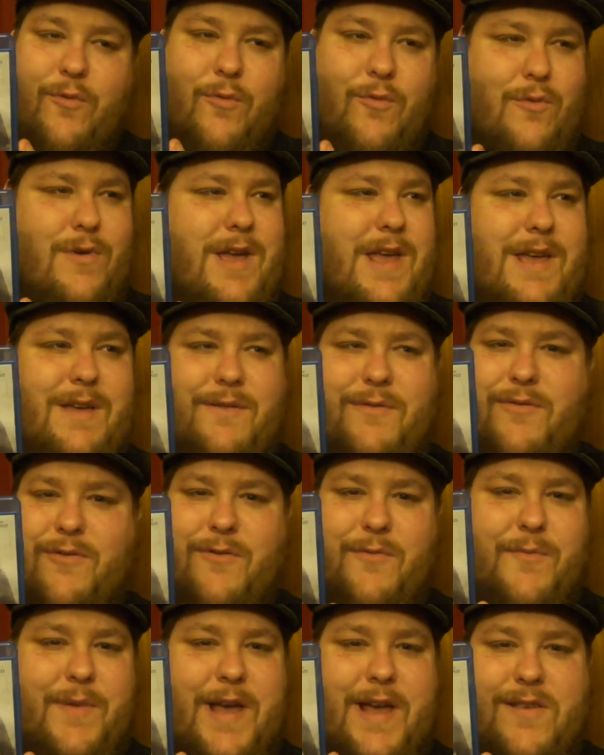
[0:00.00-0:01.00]
way
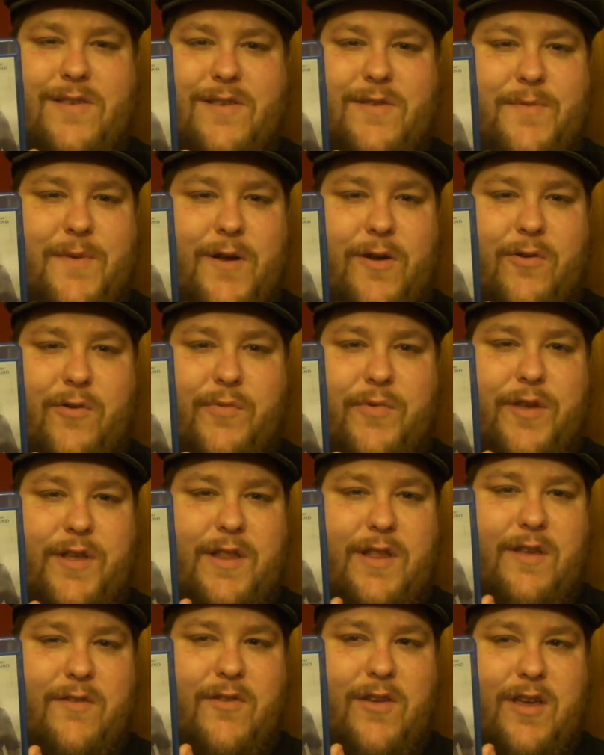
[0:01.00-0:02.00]
surpasses Paranormal
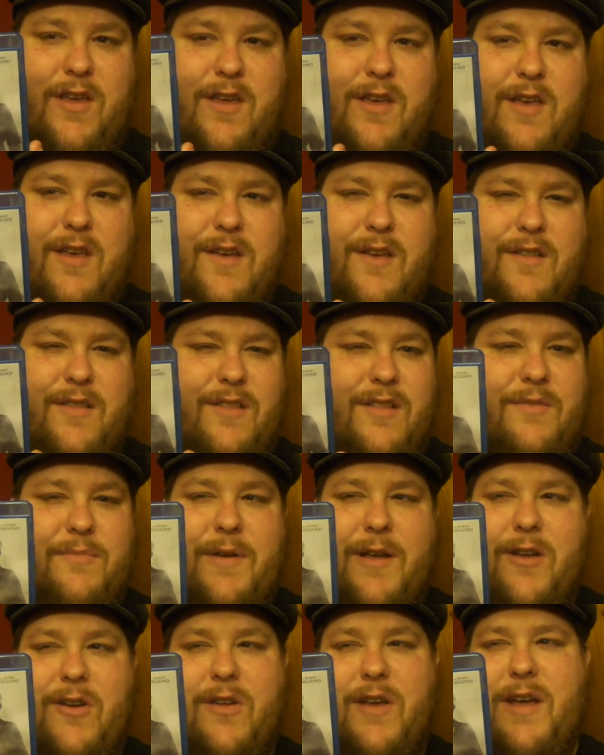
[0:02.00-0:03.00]
Activity. The
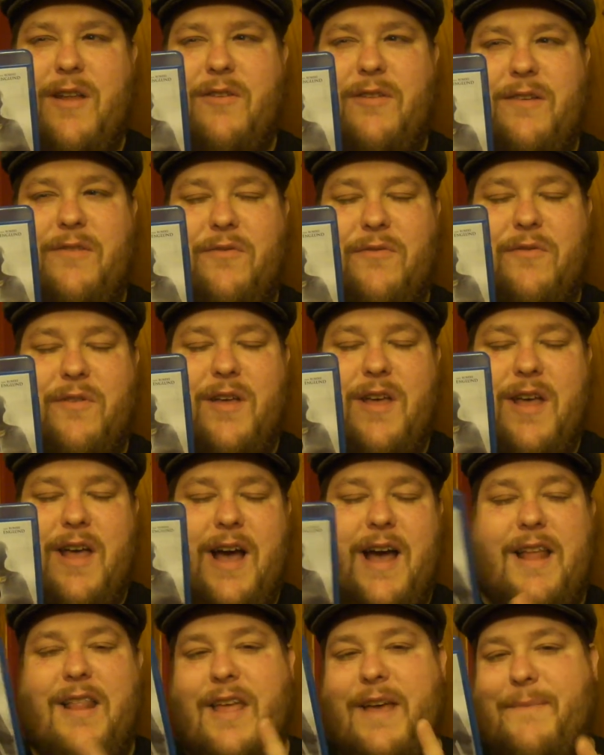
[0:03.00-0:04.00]
parano I don't even...
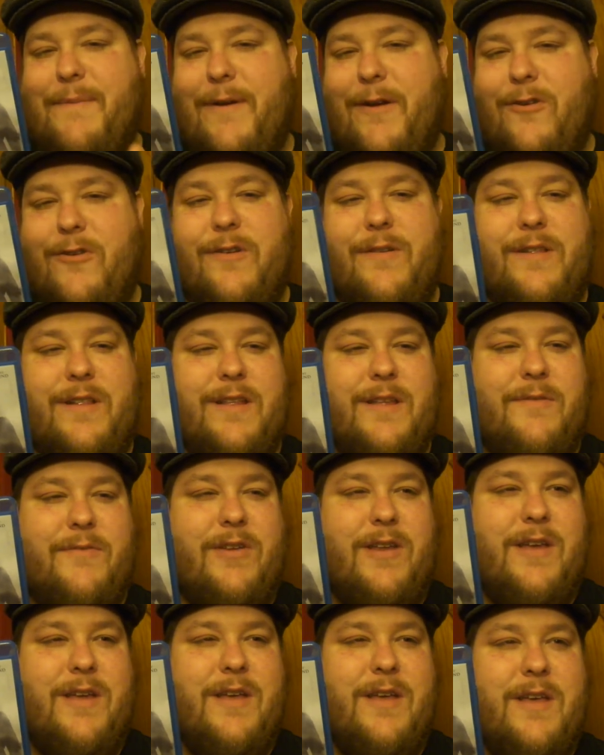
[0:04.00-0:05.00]
I like Paranormal
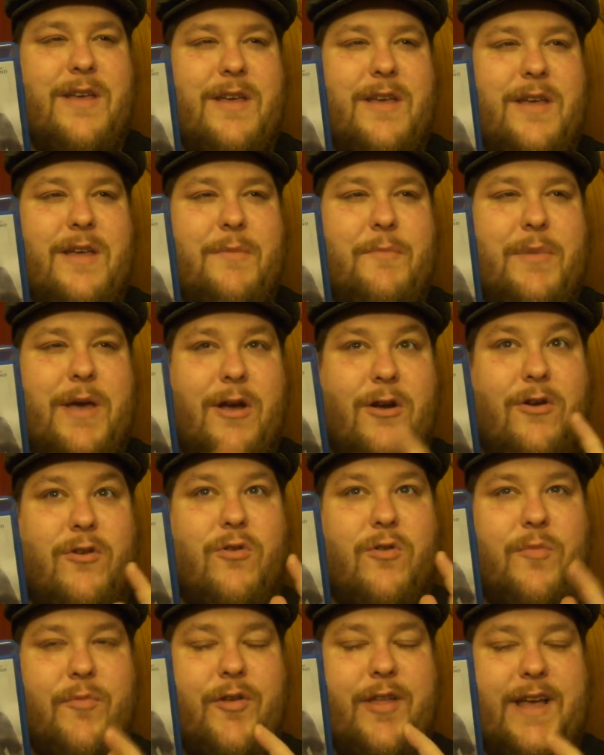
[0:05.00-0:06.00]
Activity.
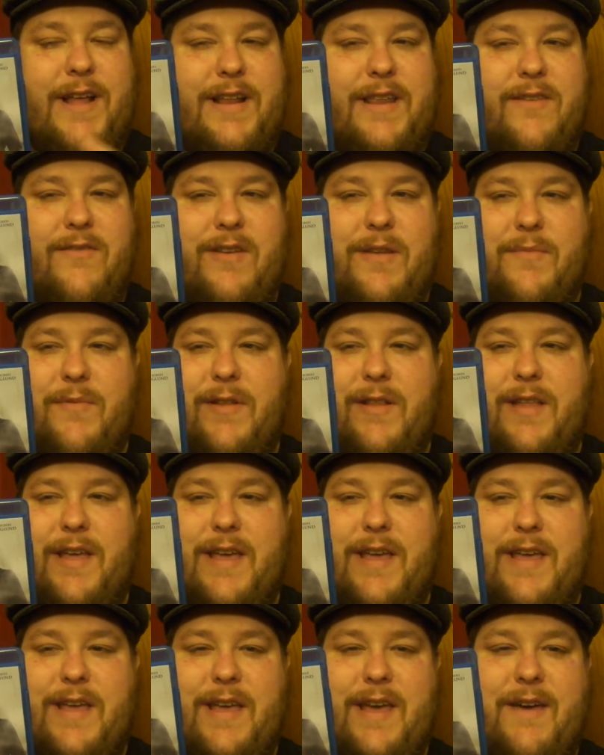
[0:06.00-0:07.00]
Paranormal Activity, but
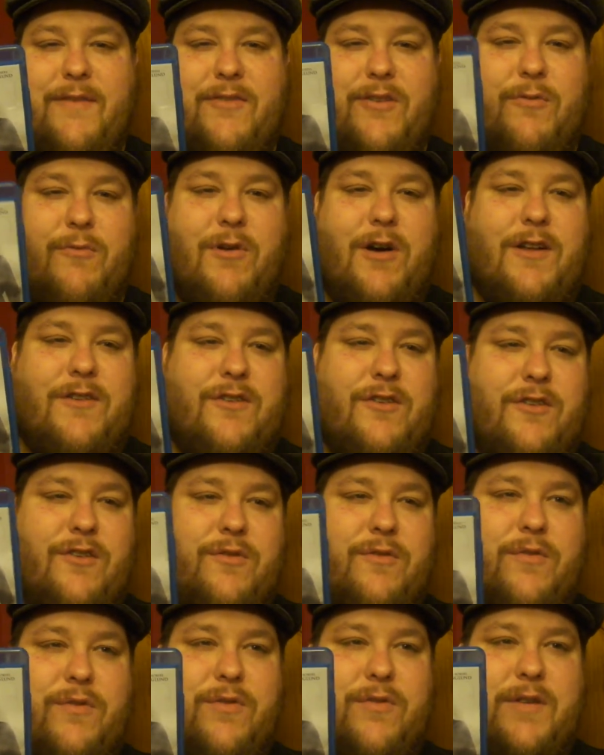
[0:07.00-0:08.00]
like after you watch it
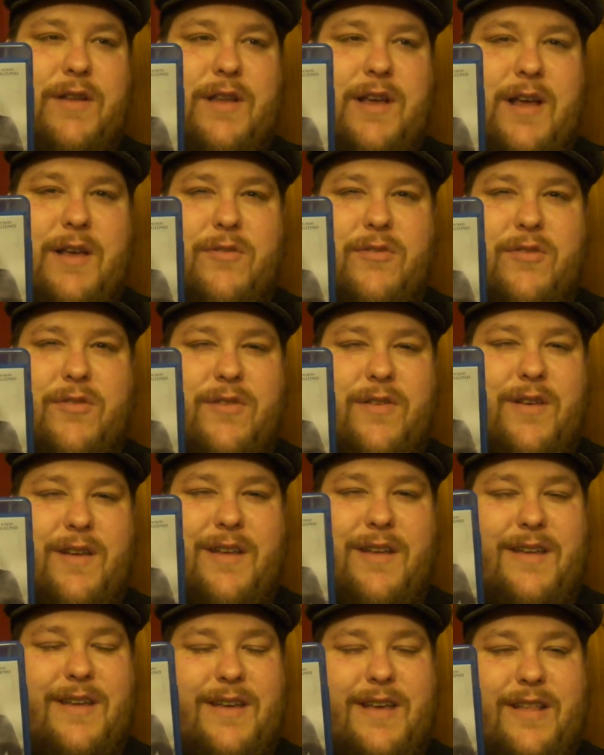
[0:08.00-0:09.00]
two or three times,
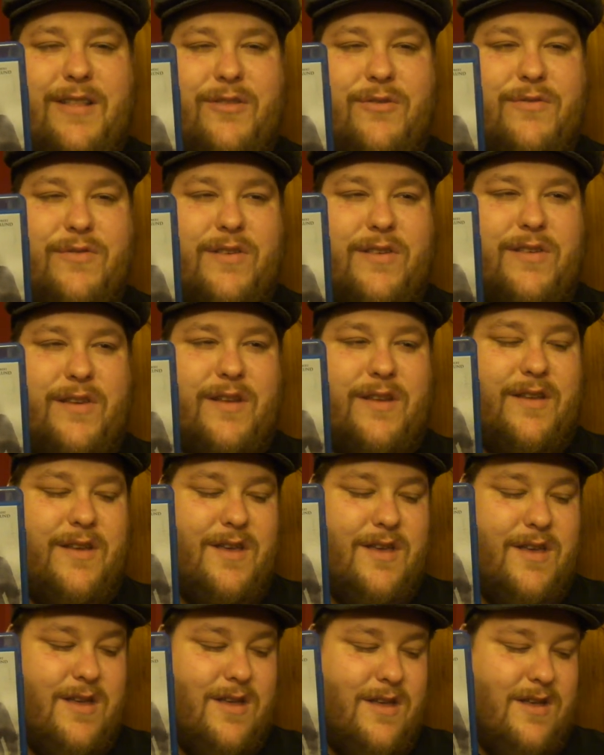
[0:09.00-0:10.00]
it loses it.
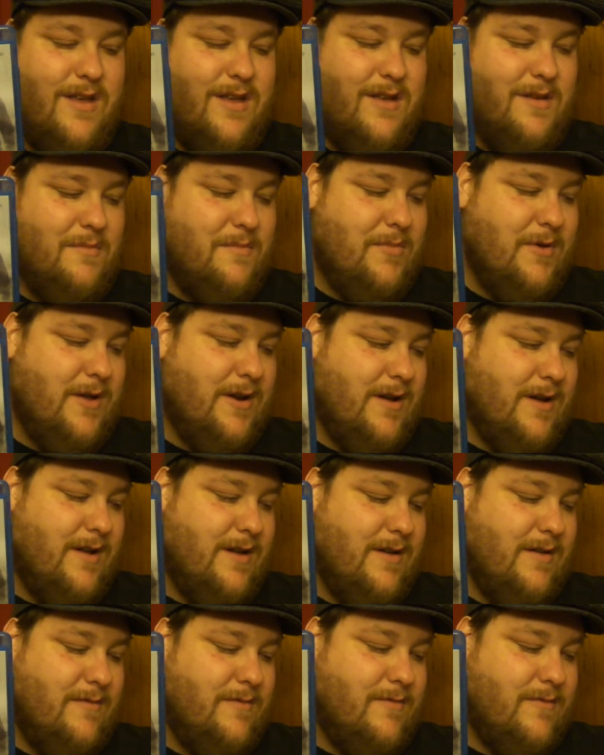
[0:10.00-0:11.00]
But
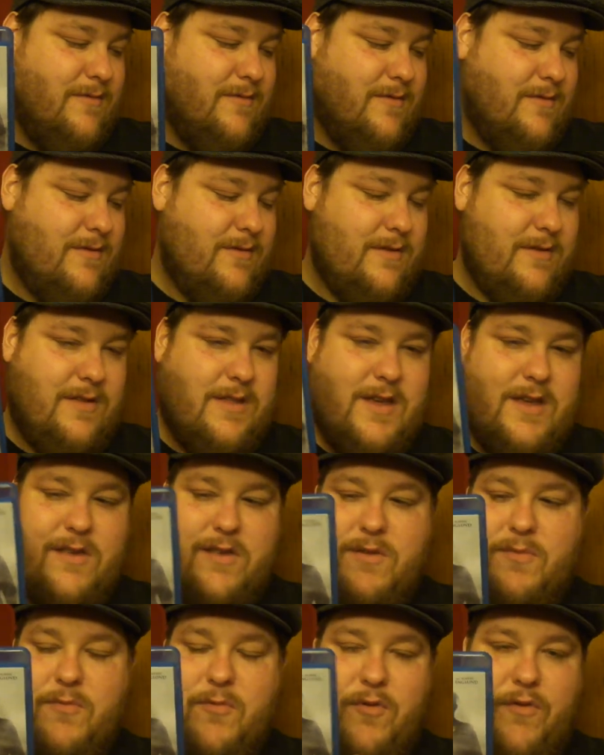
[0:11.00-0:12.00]
uh,
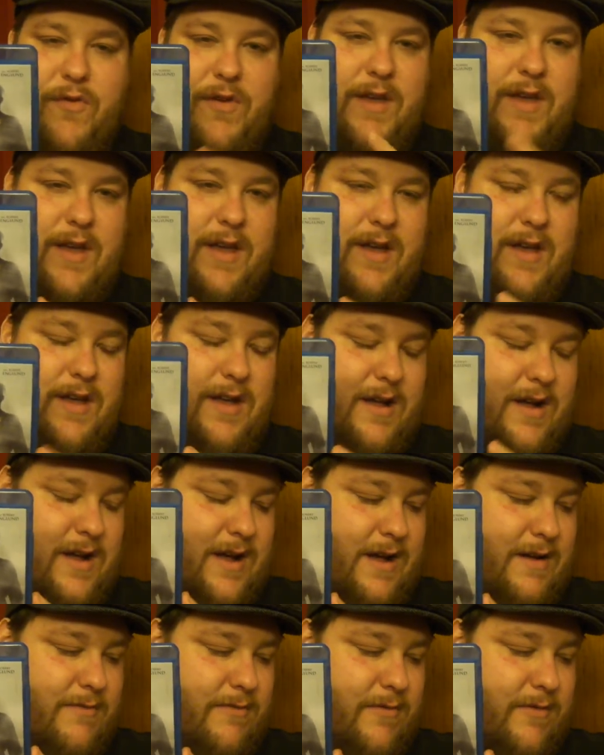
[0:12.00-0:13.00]
this movie
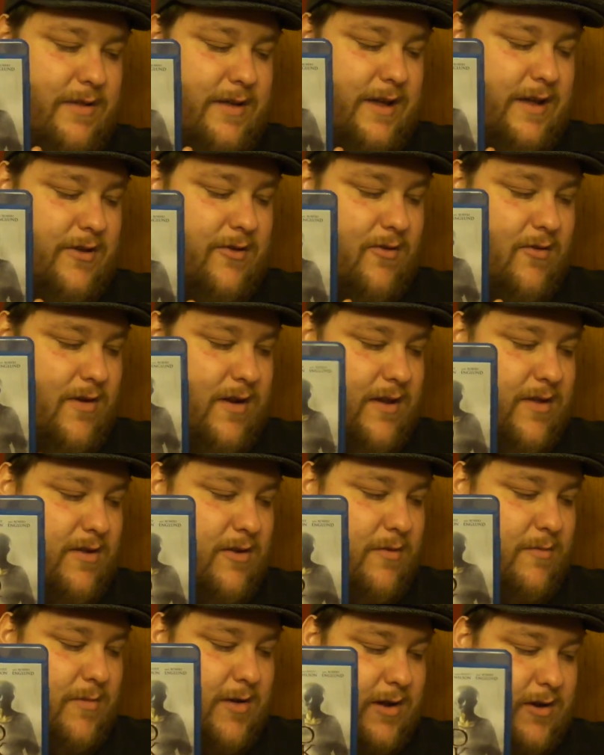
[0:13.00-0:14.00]
I really enjoyed
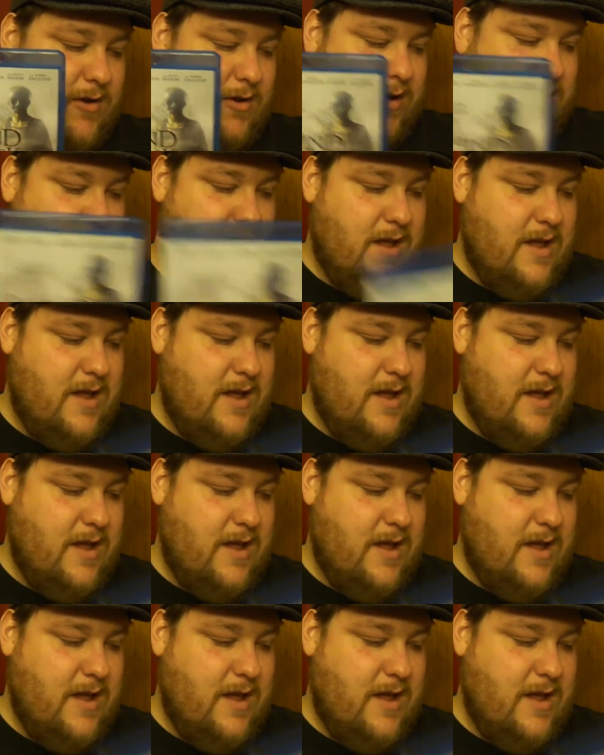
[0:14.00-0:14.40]
so much